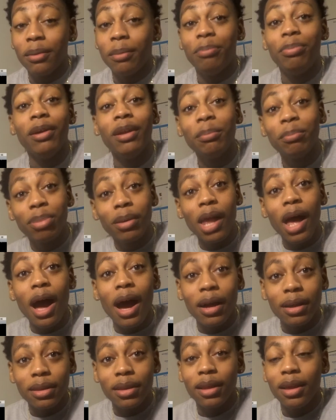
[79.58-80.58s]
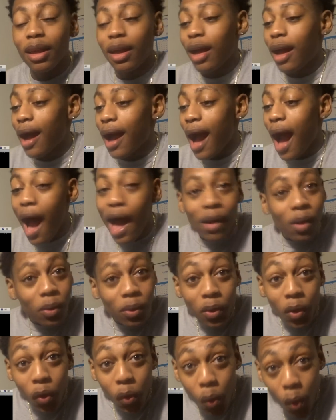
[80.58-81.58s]
been blocked. I
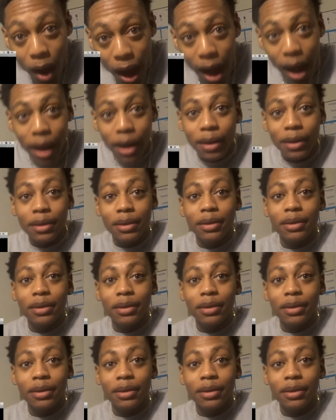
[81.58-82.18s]
don't know why.